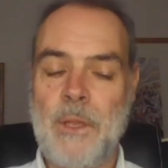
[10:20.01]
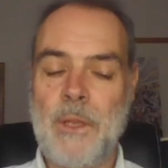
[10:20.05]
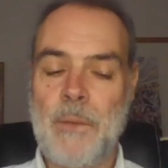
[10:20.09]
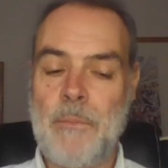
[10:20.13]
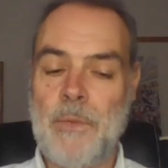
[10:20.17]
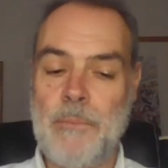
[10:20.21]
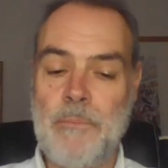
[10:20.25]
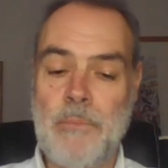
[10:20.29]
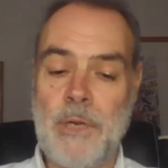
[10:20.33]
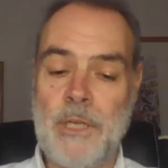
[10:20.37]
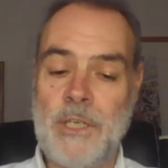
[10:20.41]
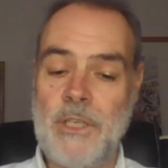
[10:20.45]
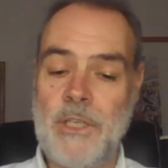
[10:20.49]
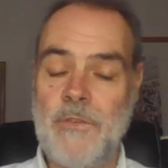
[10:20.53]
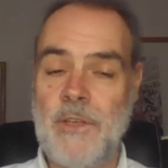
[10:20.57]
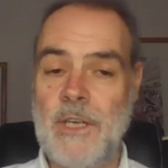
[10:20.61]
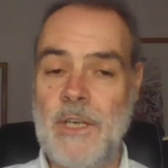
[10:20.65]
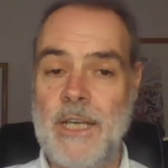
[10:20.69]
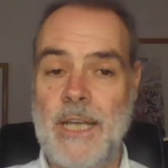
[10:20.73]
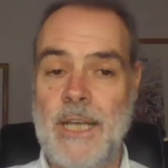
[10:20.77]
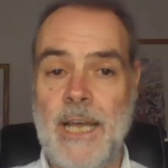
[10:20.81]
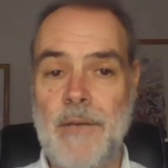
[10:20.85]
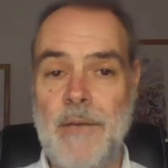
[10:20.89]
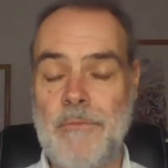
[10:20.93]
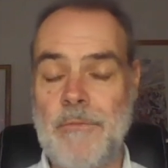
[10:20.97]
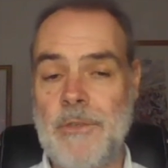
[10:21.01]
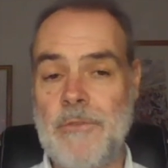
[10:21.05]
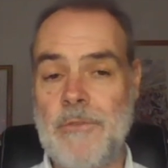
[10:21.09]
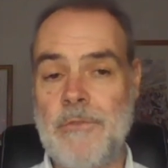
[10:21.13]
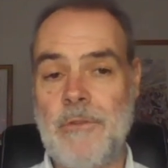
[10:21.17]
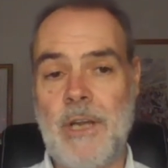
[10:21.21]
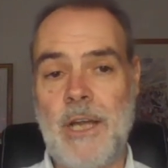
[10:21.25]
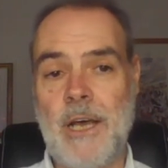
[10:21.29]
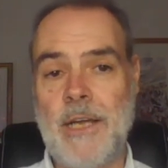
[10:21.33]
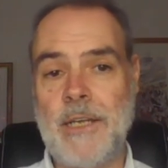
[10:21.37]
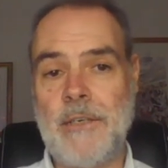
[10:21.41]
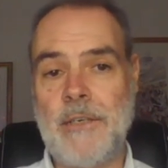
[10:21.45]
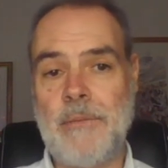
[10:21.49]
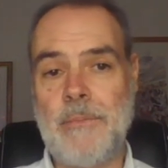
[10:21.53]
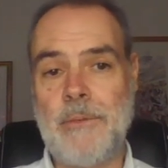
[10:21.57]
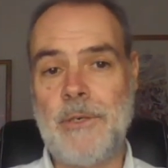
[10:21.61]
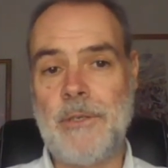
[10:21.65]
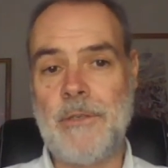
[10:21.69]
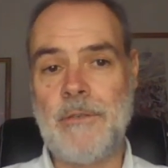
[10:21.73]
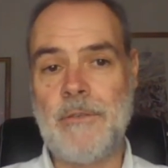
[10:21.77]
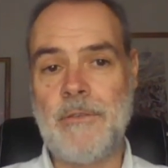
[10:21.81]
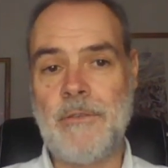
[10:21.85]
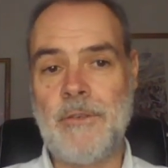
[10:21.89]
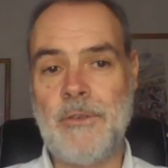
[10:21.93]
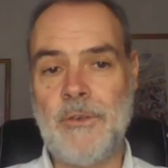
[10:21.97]
But much of it again was reliant
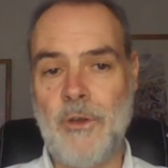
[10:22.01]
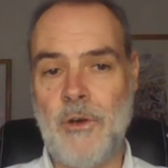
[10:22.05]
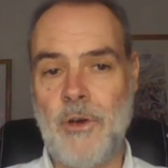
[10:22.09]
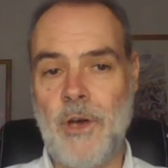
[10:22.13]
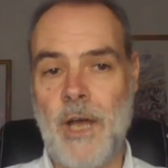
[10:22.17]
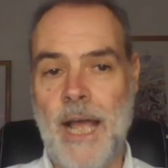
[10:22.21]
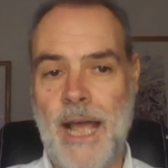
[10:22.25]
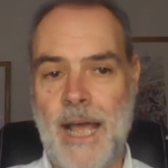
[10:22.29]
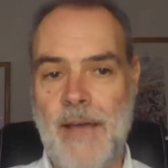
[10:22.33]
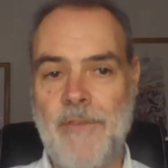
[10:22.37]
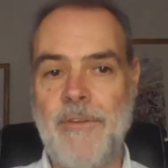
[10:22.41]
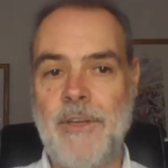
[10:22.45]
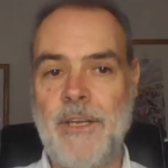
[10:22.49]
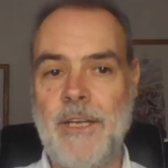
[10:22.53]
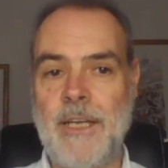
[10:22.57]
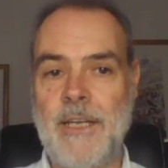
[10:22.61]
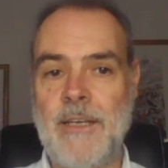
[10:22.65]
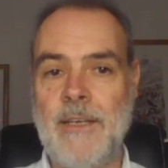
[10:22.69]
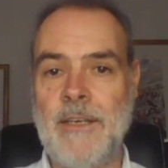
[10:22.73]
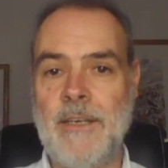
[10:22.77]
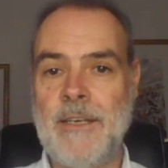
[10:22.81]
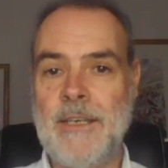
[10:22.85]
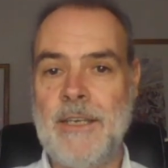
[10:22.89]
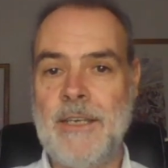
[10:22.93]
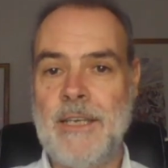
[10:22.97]
upon not having